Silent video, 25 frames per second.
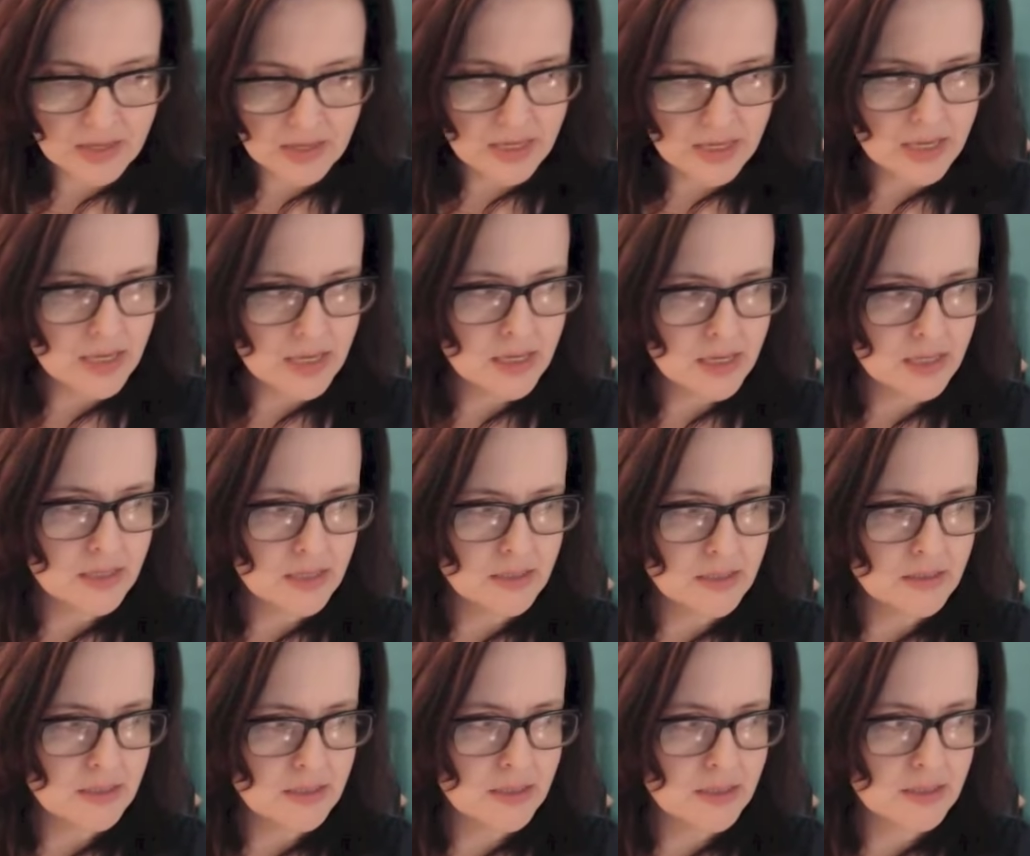
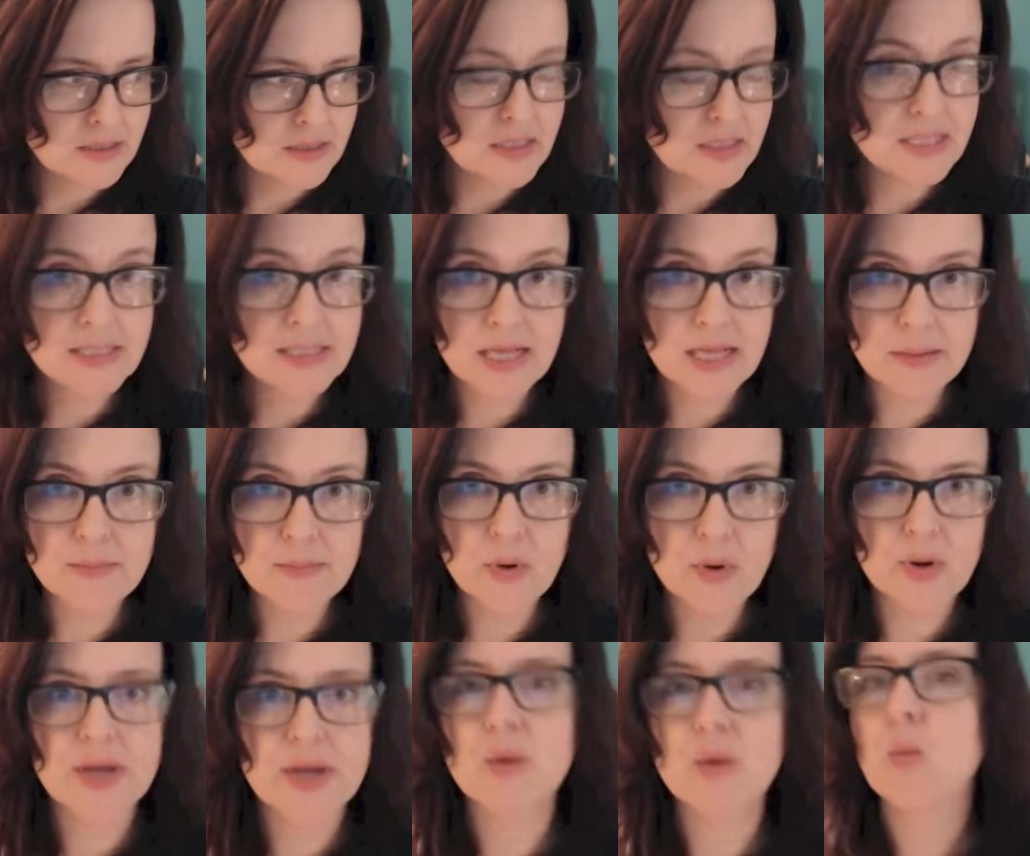in
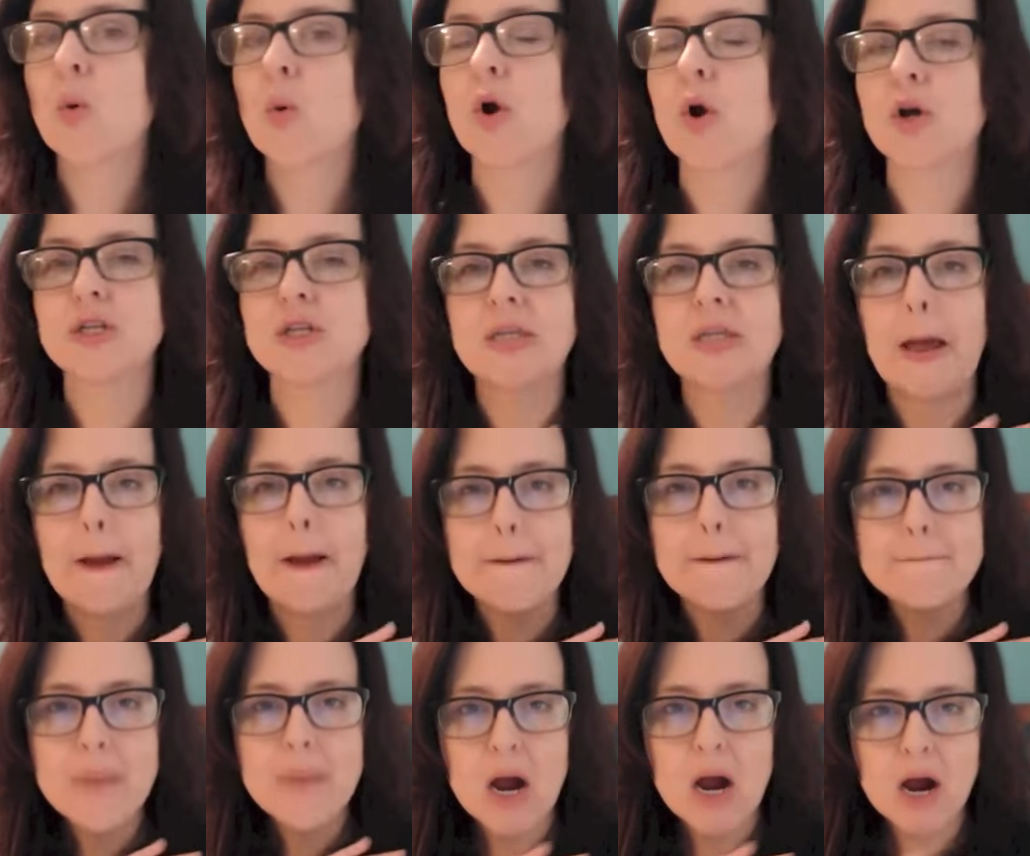December, it worked
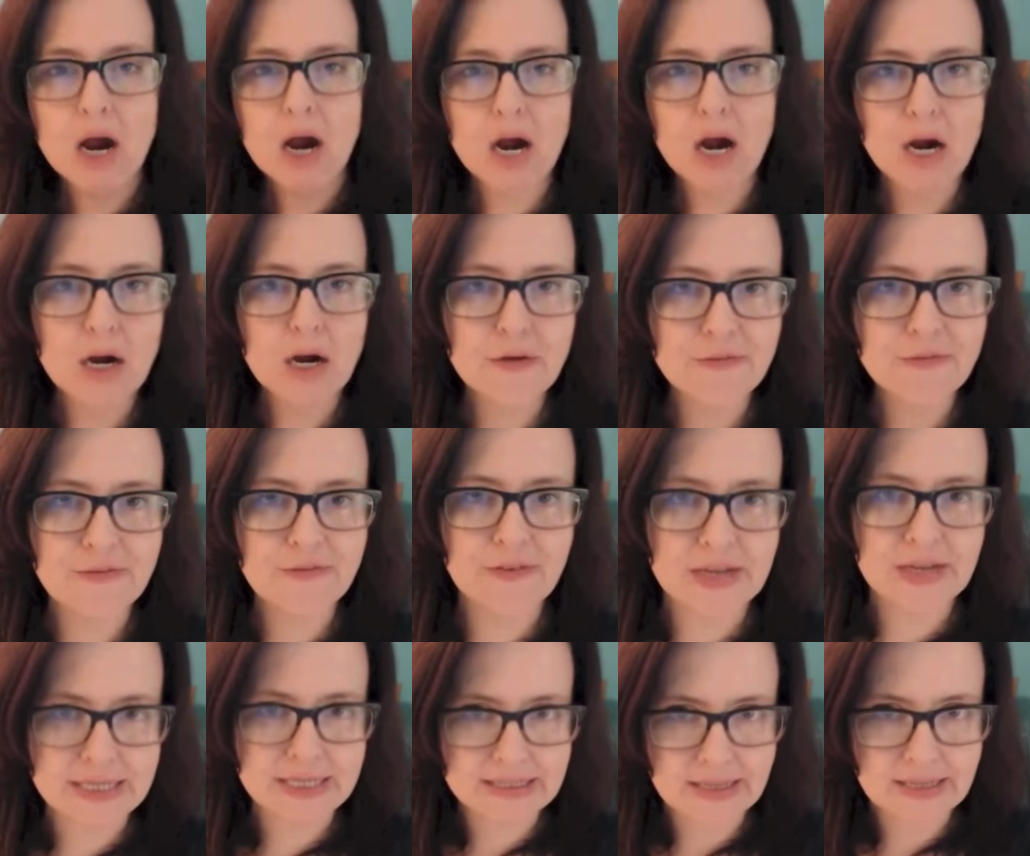
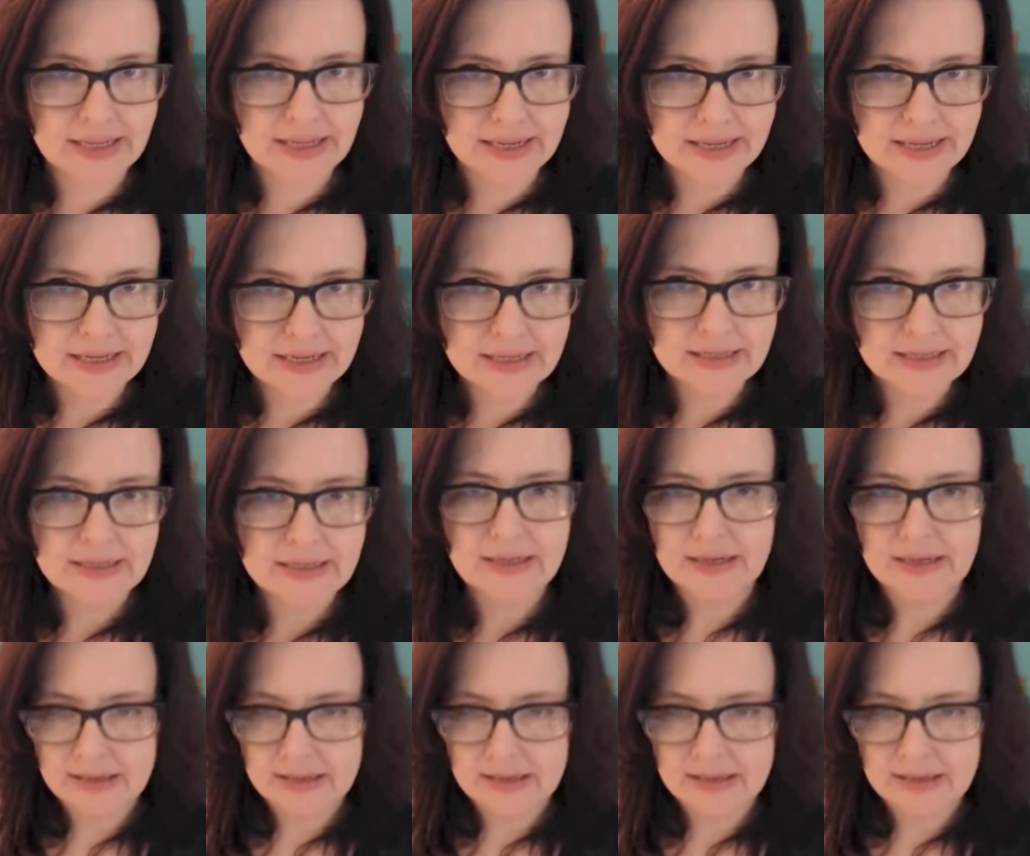perfectly.